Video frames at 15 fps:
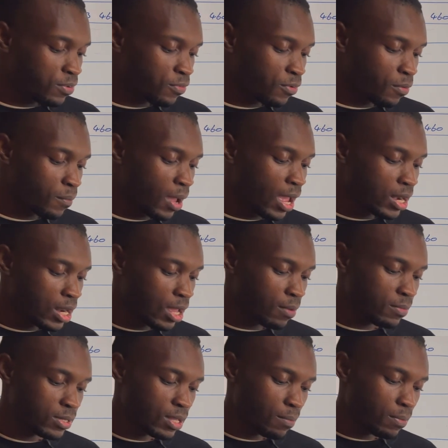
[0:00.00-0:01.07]
from
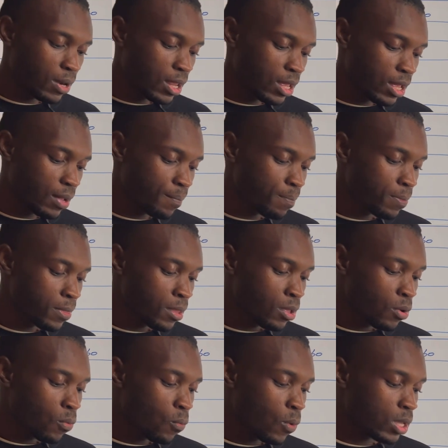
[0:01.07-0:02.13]
Anami supplier
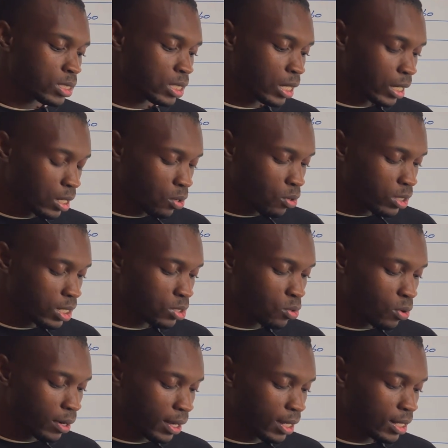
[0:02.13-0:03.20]
was recorded
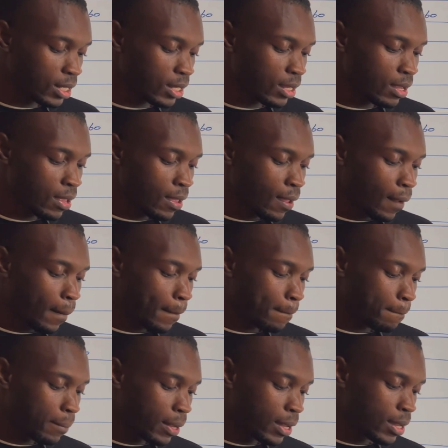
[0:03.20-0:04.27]
correctly
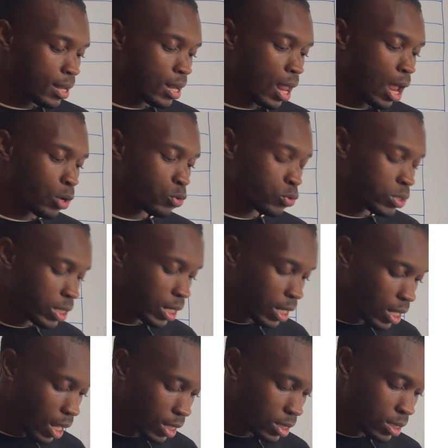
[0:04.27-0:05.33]
by Ladu
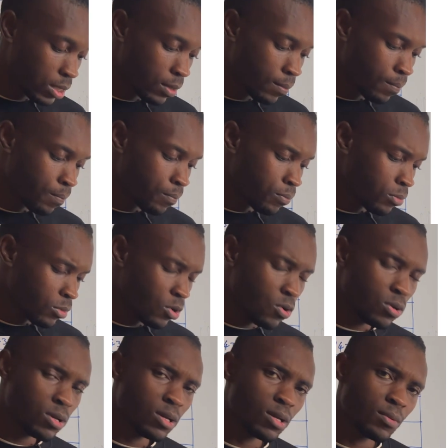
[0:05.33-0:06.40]
traders.
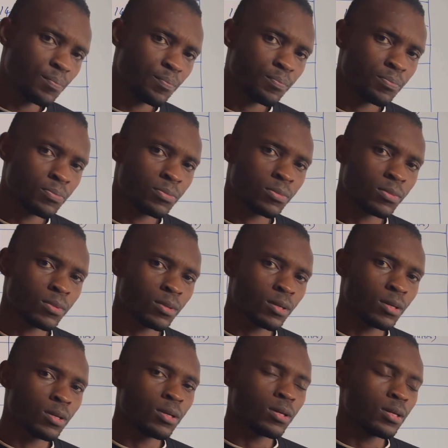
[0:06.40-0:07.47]
Okay.
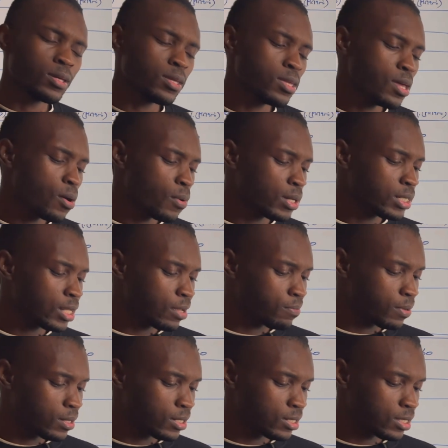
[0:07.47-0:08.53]
Here what
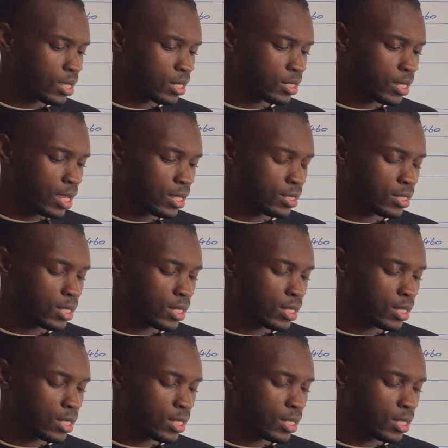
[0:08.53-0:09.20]
happened is that guys,